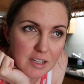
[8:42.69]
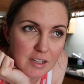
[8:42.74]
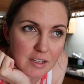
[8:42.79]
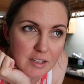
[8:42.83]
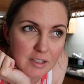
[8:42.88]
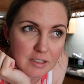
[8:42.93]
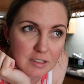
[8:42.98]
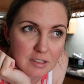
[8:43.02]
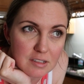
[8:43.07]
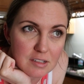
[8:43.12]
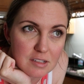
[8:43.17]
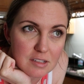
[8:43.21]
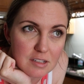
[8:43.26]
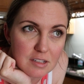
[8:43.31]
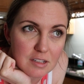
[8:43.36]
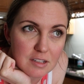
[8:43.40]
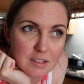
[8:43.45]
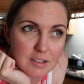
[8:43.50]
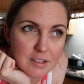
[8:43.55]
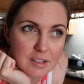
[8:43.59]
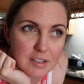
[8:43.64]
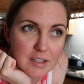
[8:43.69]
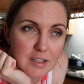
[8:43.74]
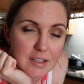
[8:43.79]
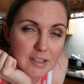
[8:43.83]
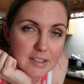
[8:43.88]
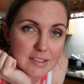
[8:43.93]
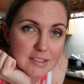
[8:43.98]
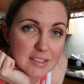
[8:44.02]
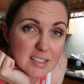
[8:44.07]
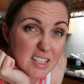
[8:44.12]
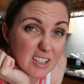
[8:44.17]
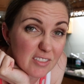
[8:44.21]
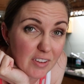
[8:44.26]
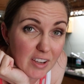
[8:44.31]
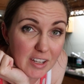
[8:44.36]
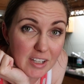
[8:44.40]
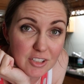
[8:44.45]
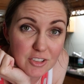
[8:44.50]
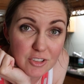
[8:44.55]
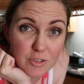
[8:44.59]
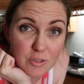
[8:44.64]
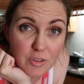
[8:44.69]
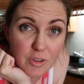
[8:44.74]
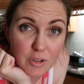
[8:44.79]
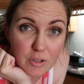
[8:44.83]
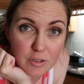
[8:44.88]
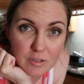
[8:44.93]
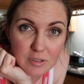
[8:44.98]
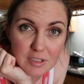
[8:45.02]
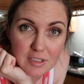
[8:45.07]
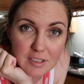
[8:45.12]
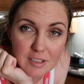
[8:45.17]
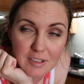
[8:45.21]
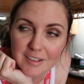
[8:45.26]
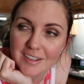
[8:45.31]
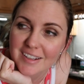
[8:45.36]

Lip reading: and see if I can do those.